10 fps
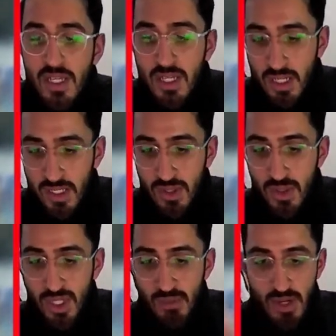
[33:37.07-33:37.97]
A
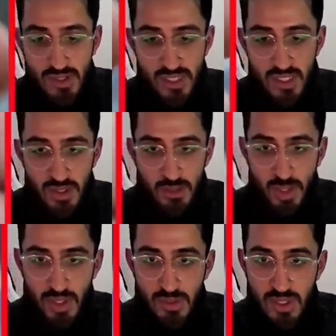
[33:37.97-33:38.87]
Yu-Gi-Oh! Monster, not a
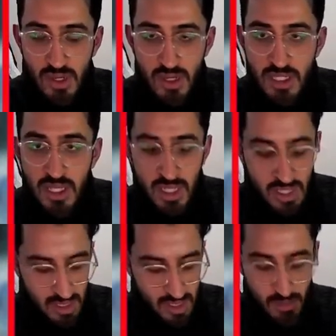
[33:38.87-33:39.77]
Pokemon card.
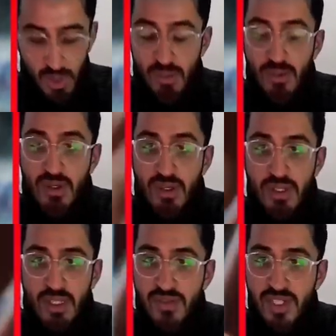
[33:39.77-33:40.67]
Uh, Pokemon,
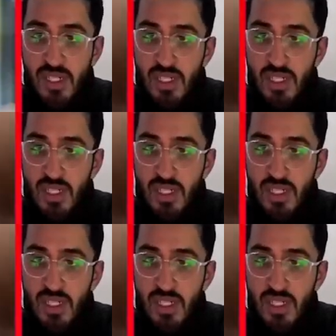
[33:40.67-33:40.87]
even.